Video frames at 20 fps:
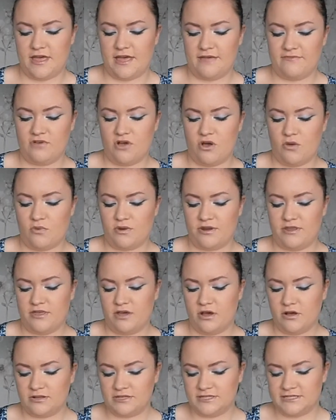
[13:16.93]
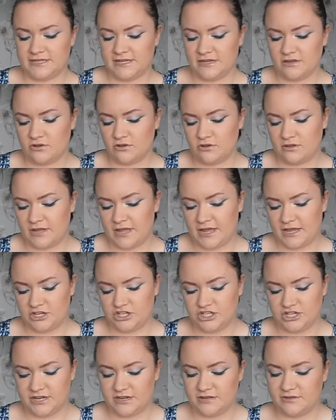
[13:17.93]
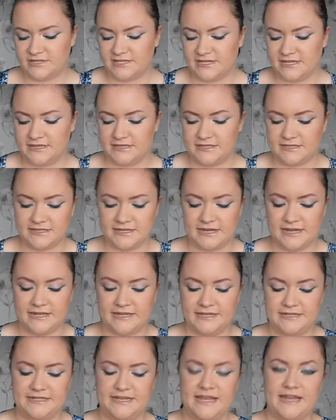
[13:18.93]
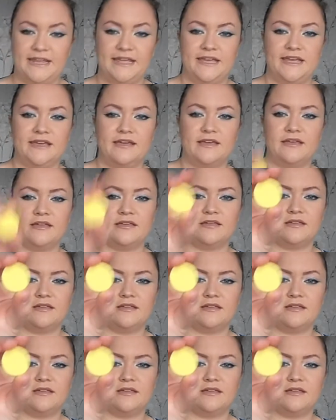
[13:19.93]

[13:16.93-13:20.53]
I've got one of the Hot Single eyeshadows in Psychedelic.